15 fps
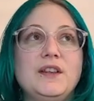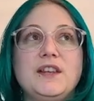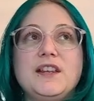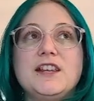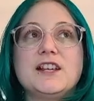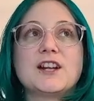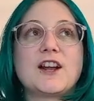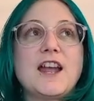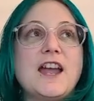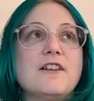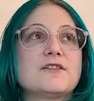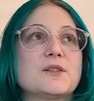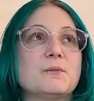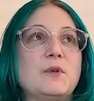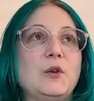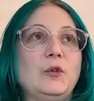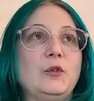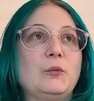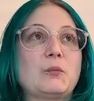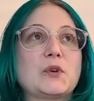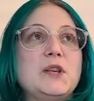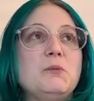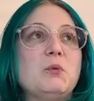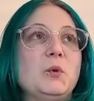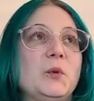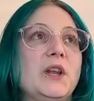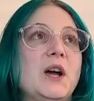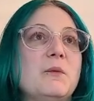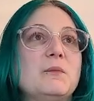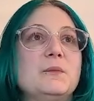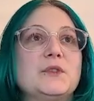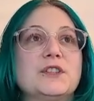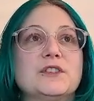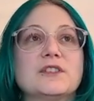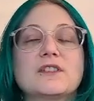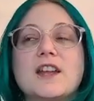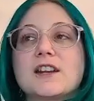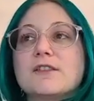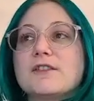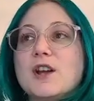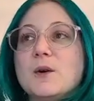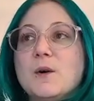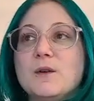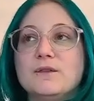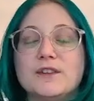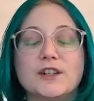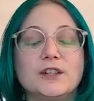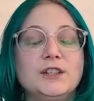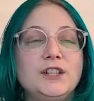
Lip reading: Here I have some posts pre-pulled up to kind of go over.